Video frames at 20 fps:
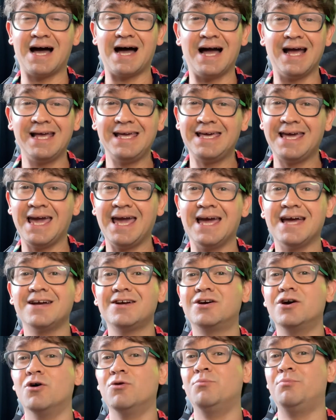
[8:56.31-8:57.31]
I can't
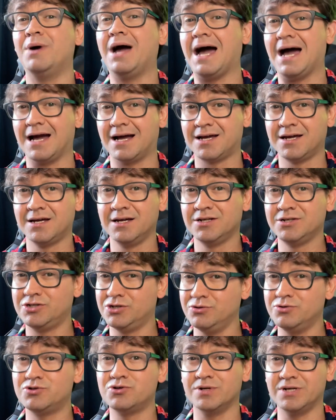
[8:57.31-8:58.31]
go back
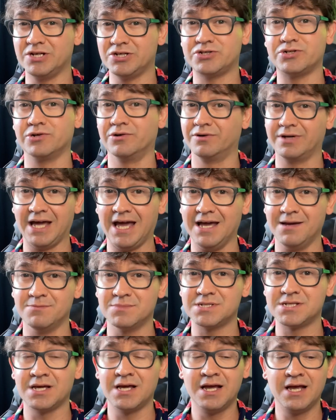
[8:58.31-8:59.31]
to traditional
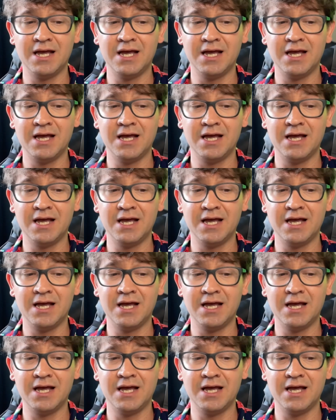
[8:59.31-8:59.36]
games.